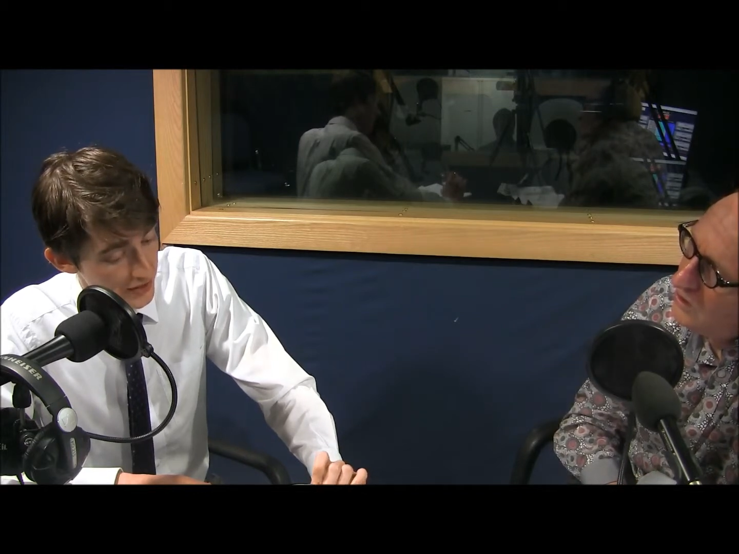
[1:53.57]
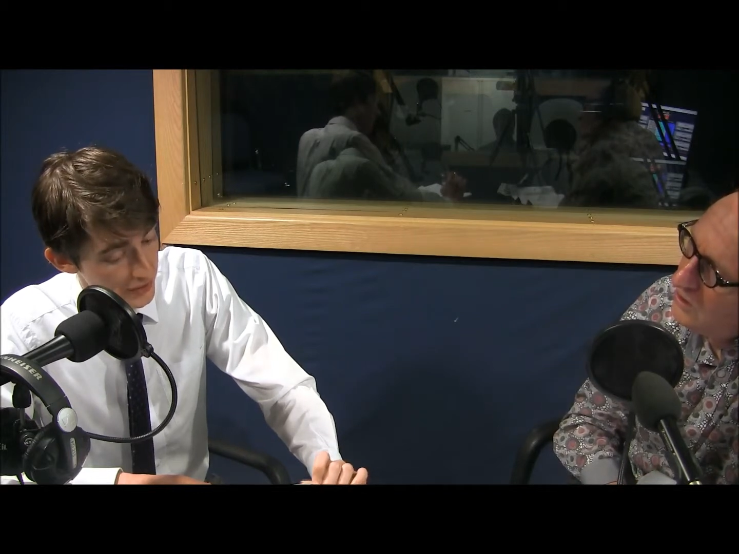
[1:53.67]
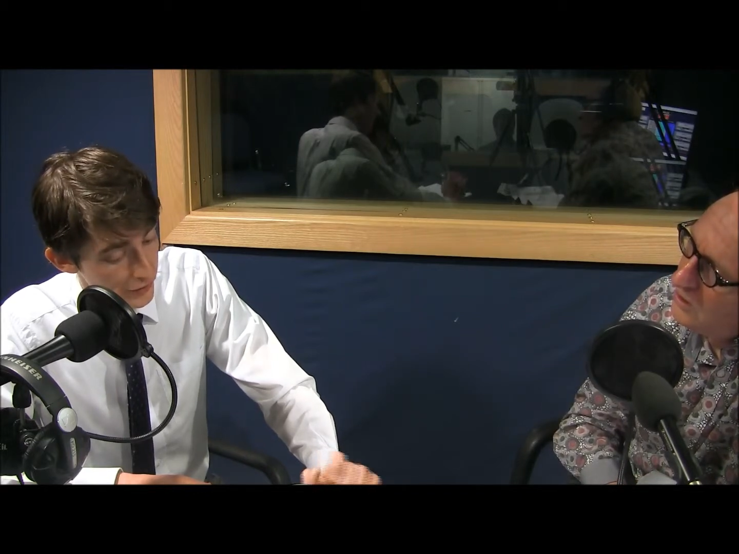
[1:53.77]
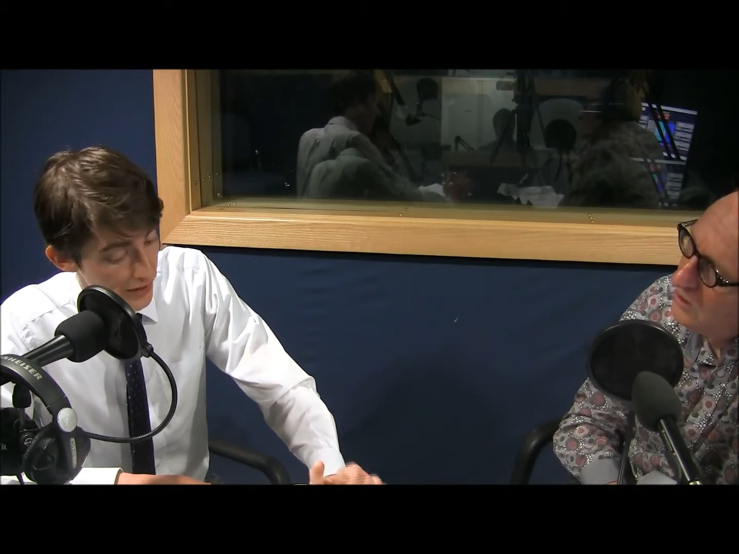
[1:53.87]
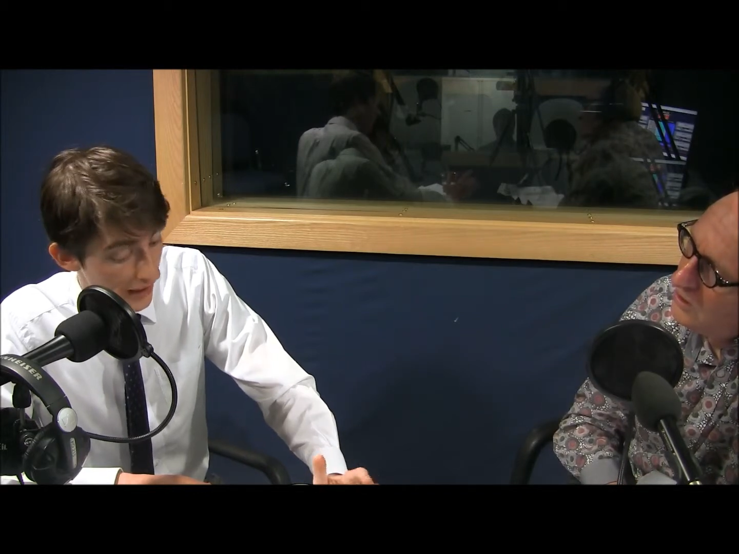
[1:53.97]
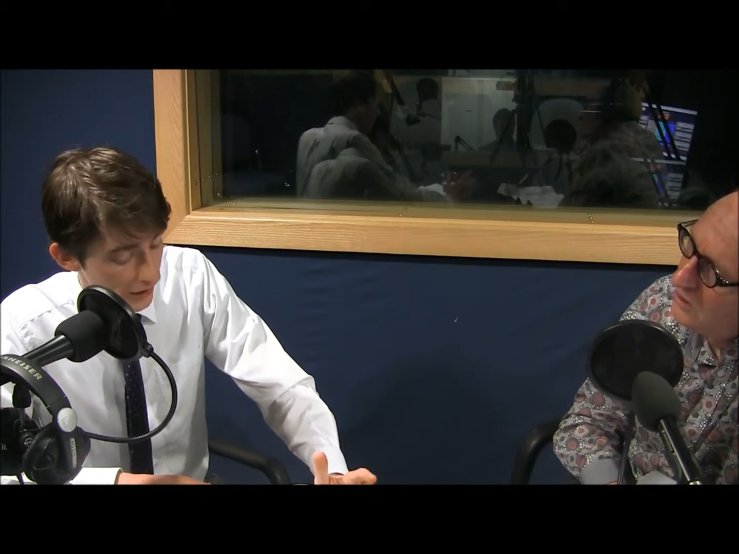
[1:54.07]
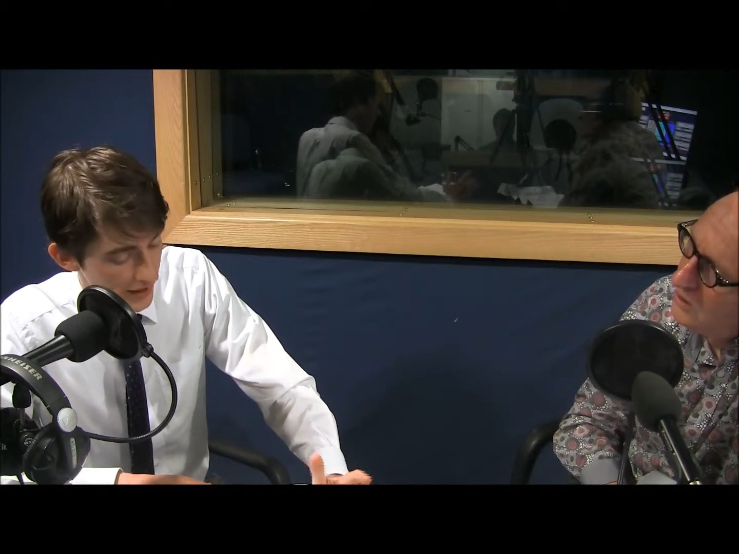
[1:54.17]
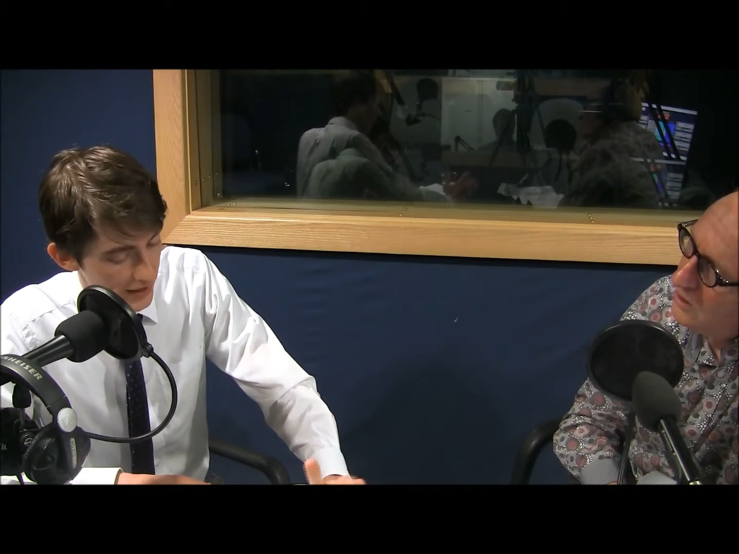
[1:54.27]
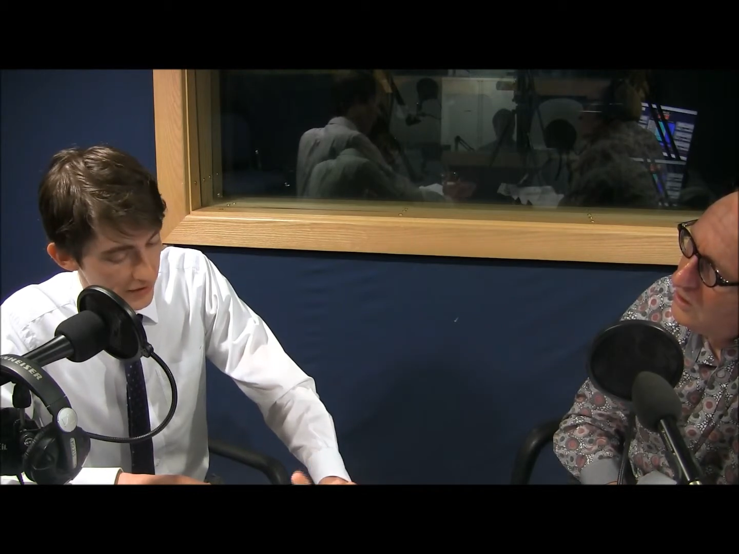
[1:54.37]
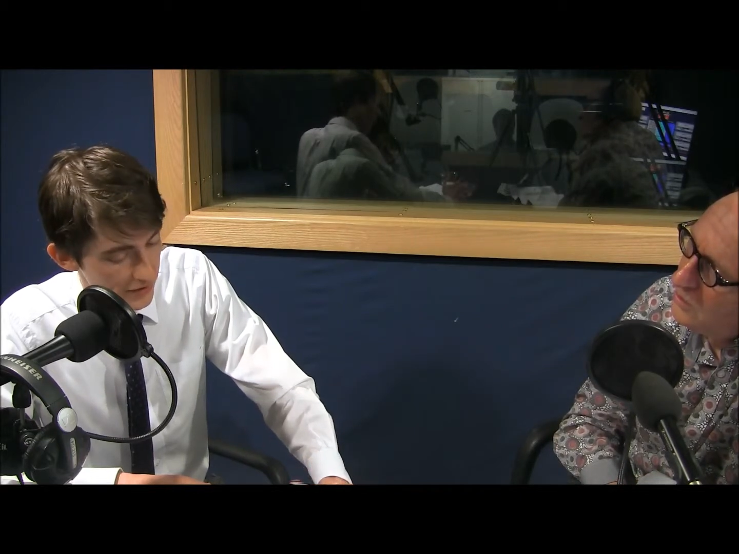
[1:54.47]
and you're
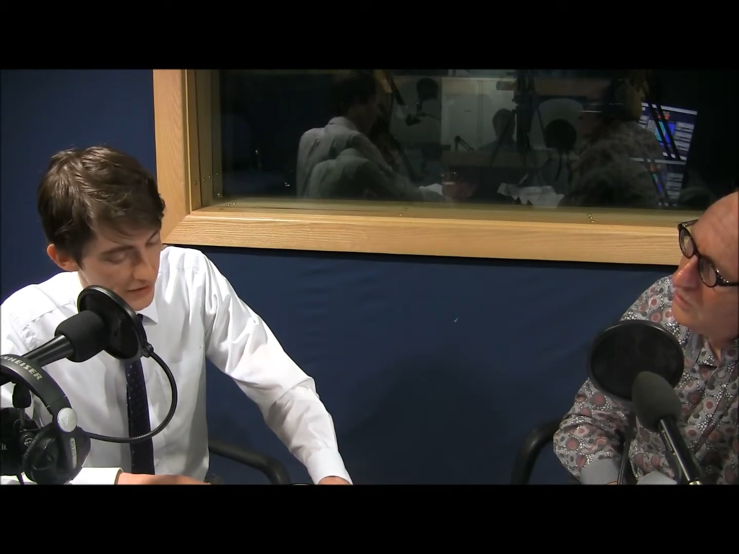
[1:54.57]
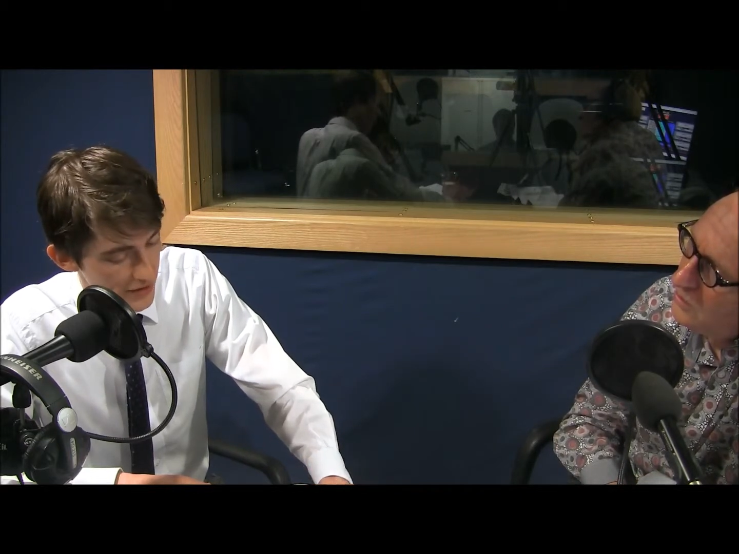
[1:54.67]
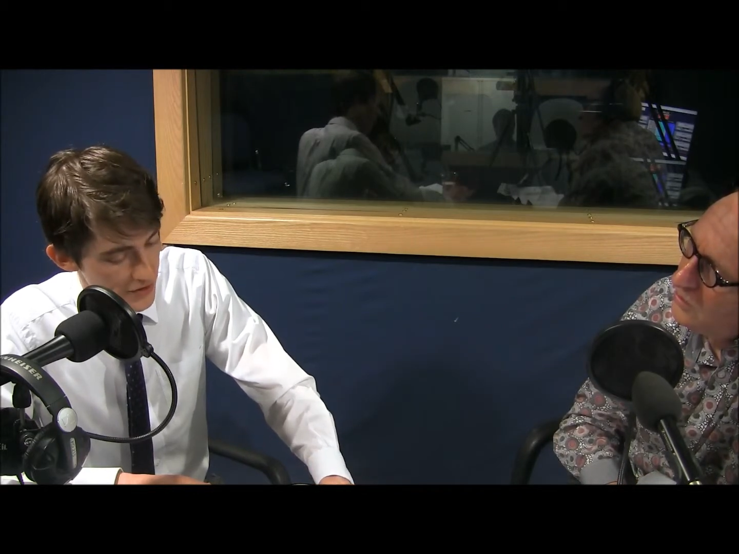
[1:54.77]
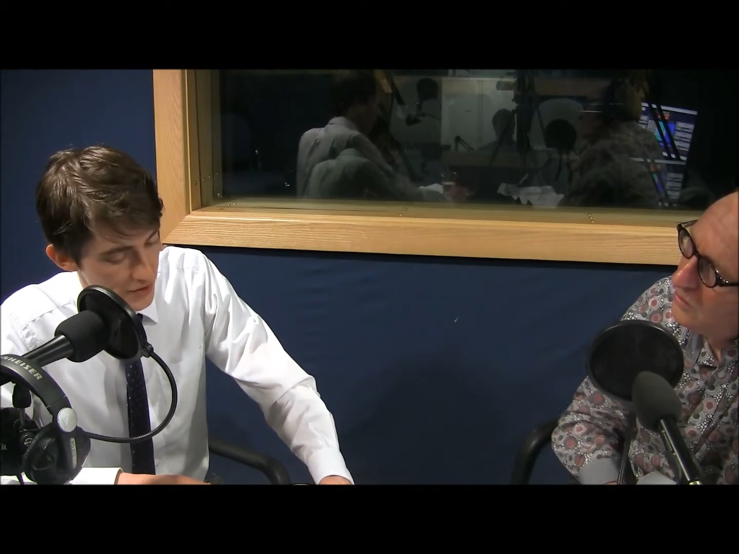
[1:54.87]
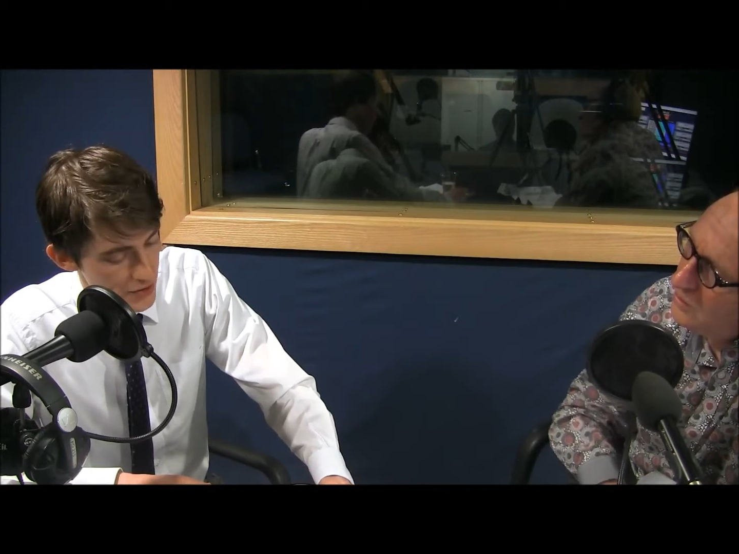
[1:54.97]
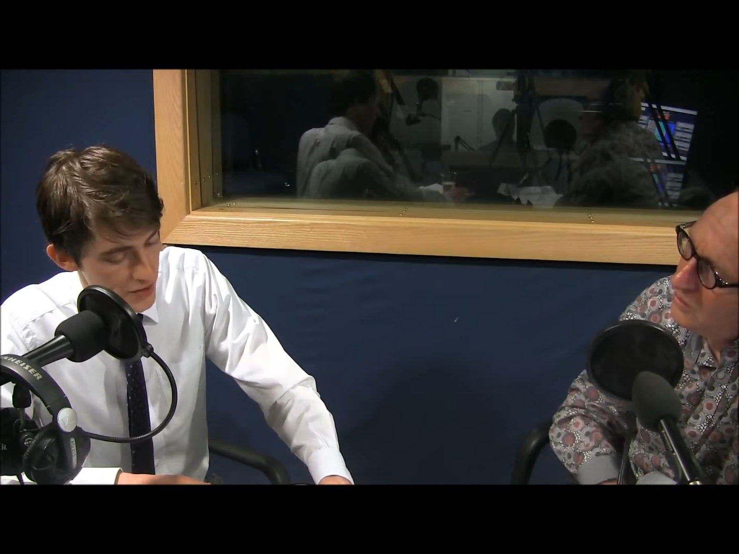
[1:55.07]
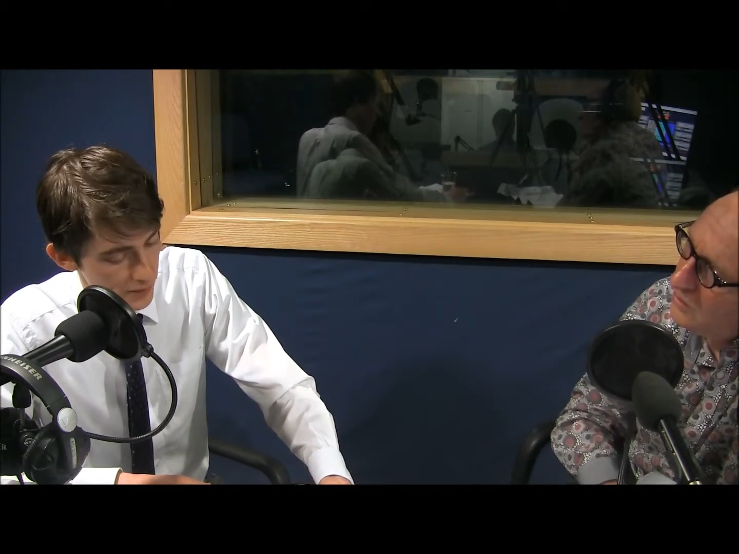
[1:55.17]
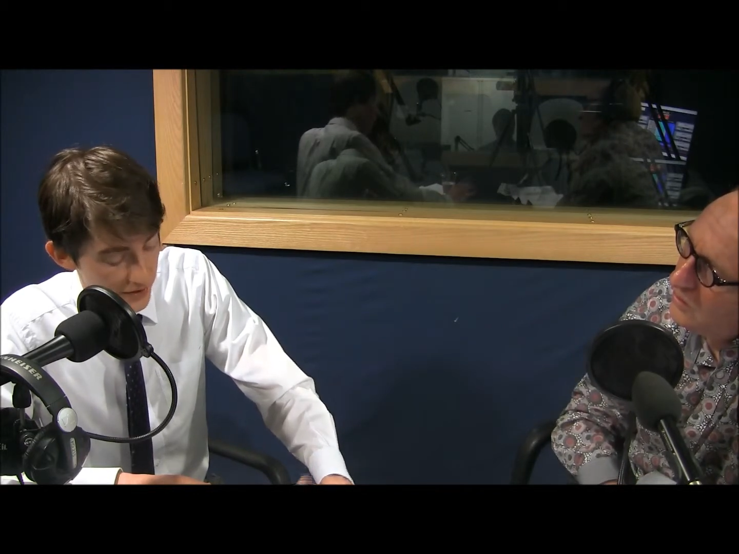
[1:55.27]
allocated an internship,